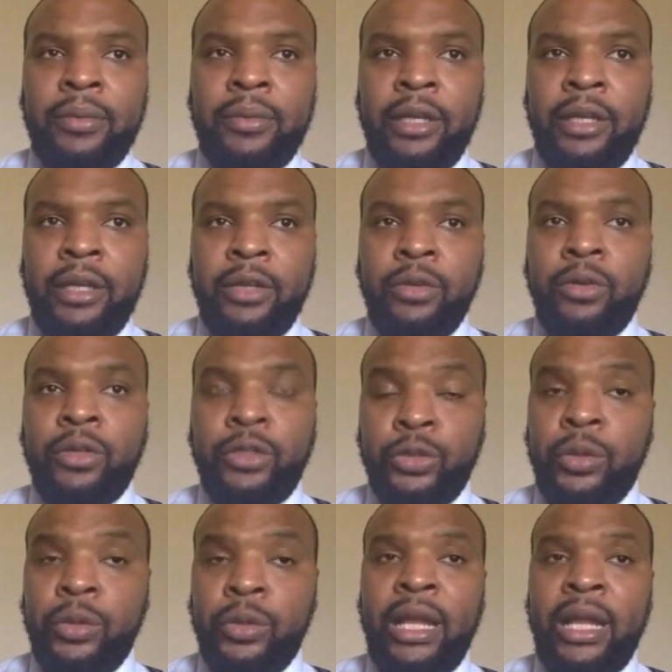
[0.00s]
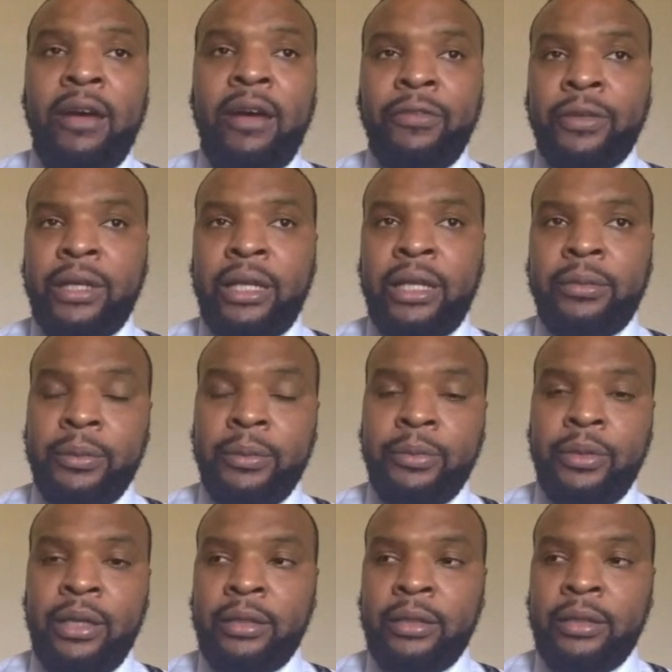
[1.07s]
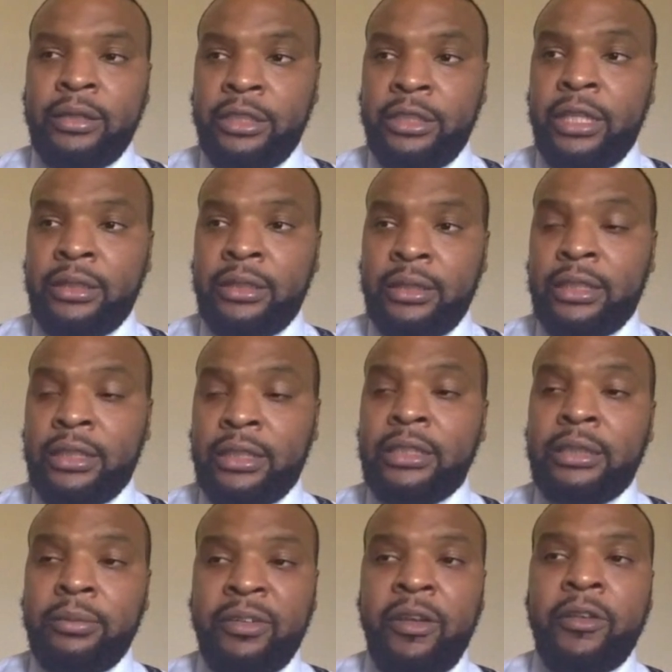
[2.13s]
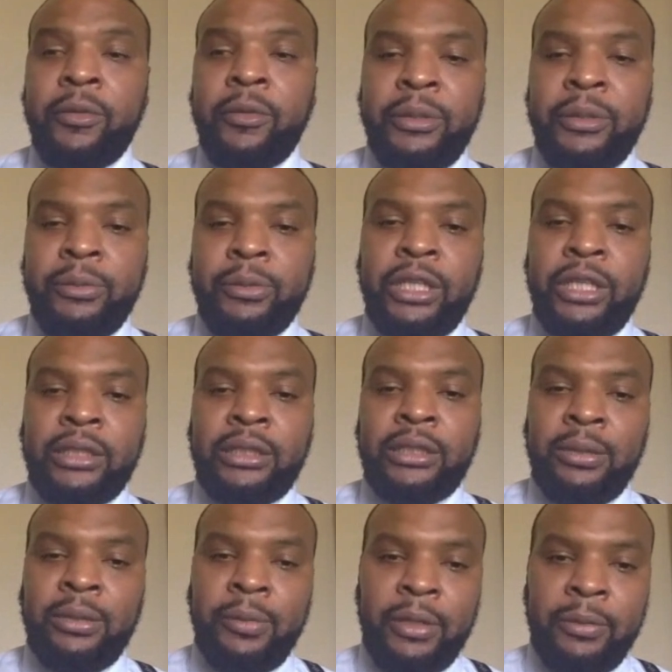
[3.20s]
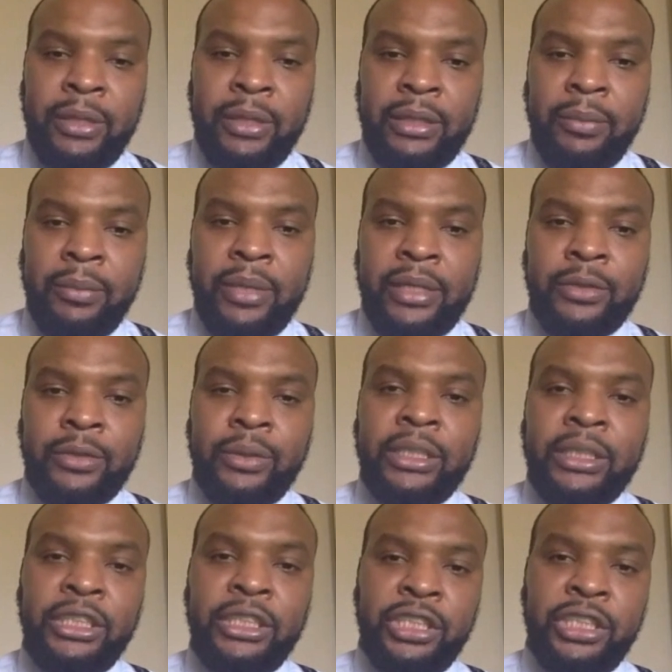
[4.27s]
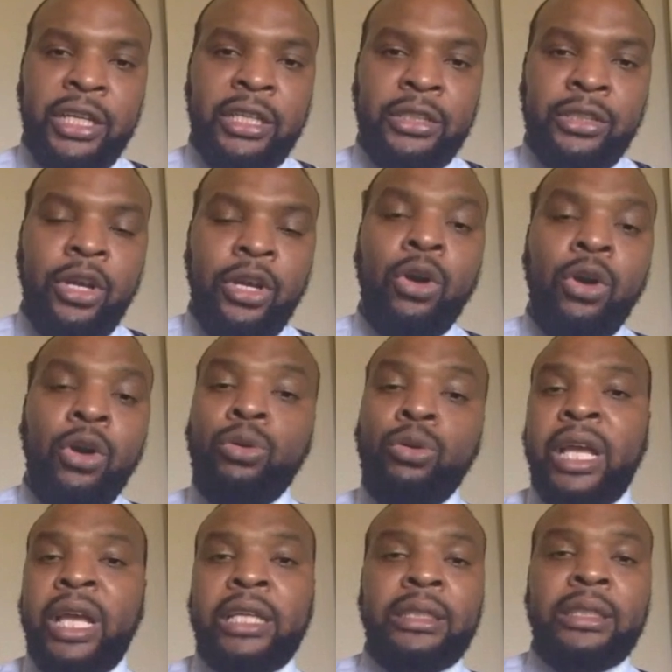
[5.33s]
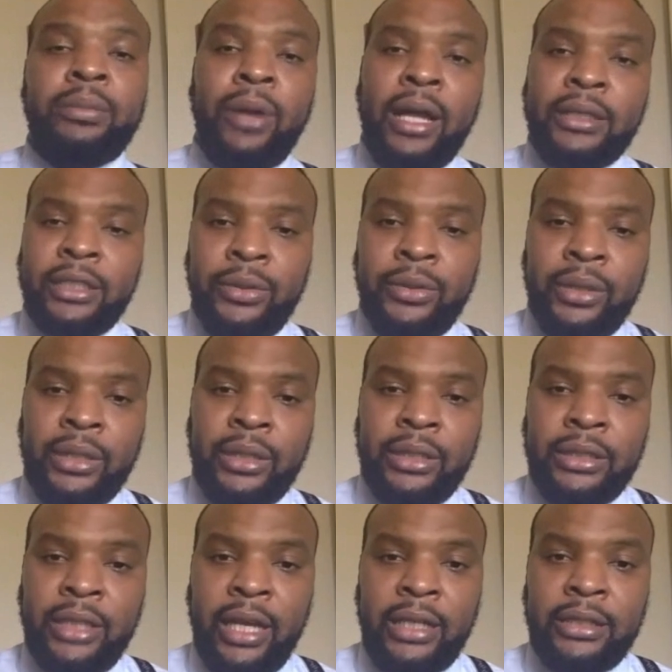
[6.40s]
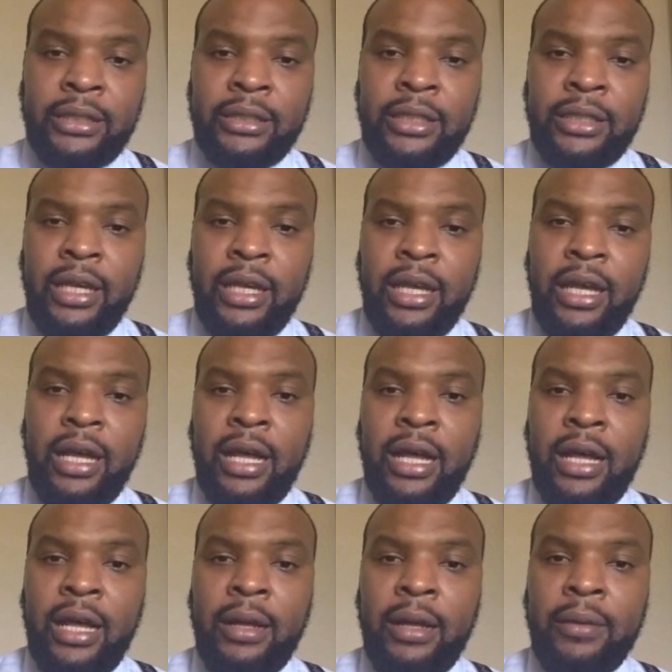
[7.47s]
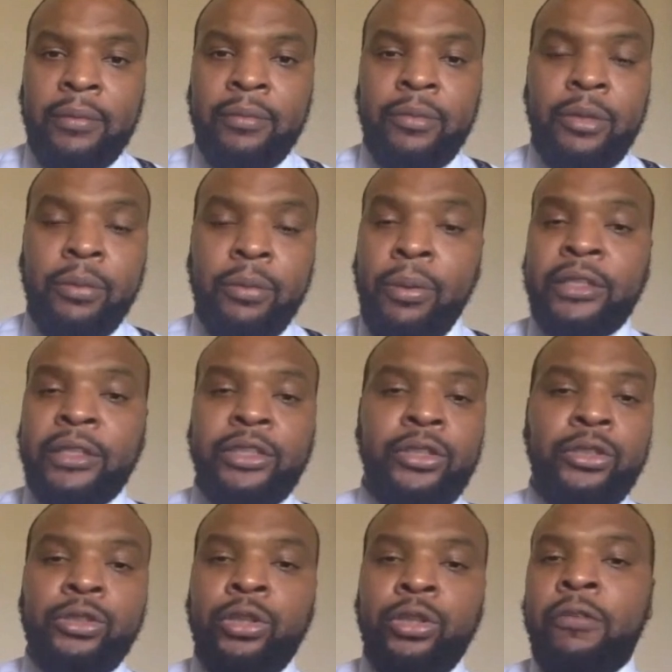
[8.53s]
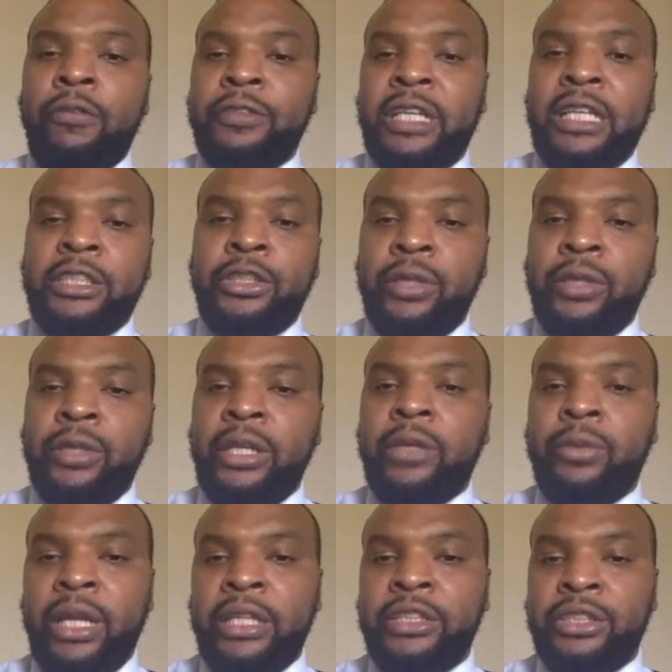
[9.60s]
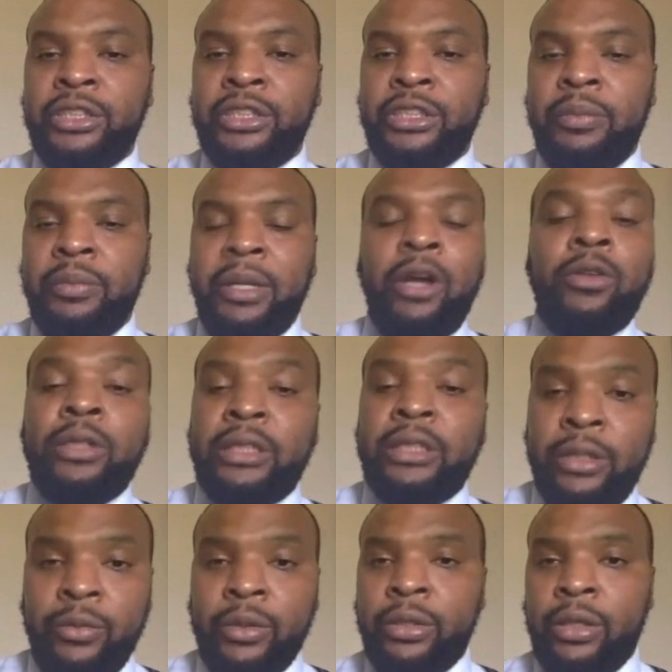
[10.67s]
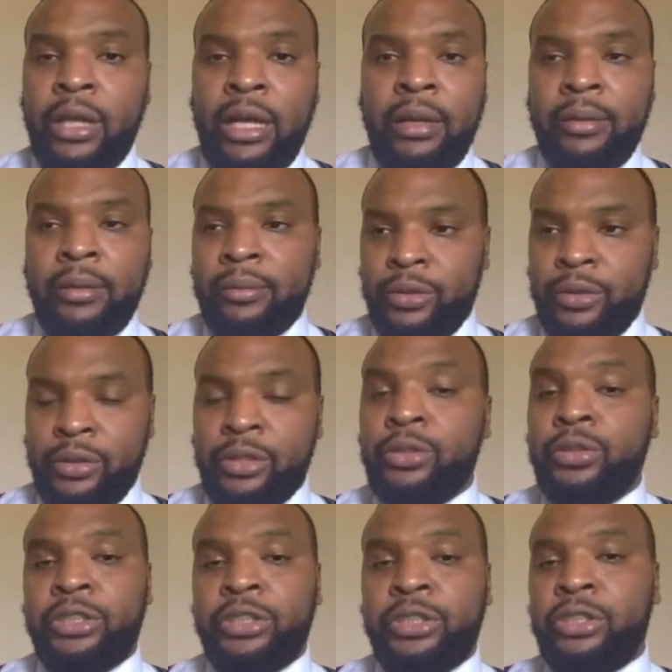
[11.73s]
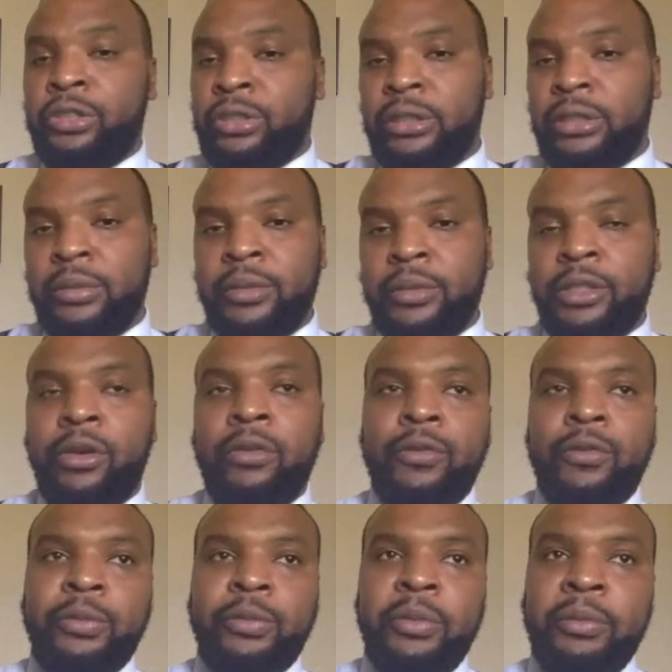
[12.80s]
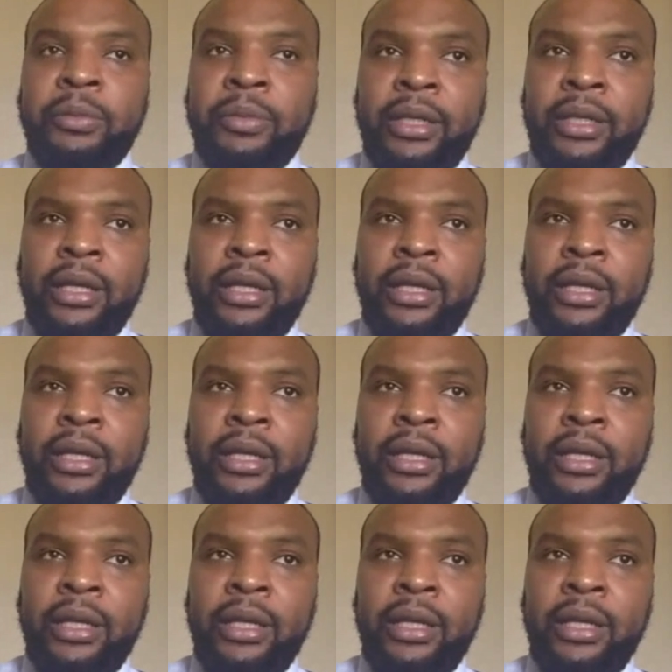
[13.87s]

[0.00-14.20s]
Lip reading: in order to allow for colored people, the system of colored people justice to be diminished. We need to change who's actually prosecuting these cases. Prosecutor's office has a unique relationship, and only the judicial system and law enforcement, but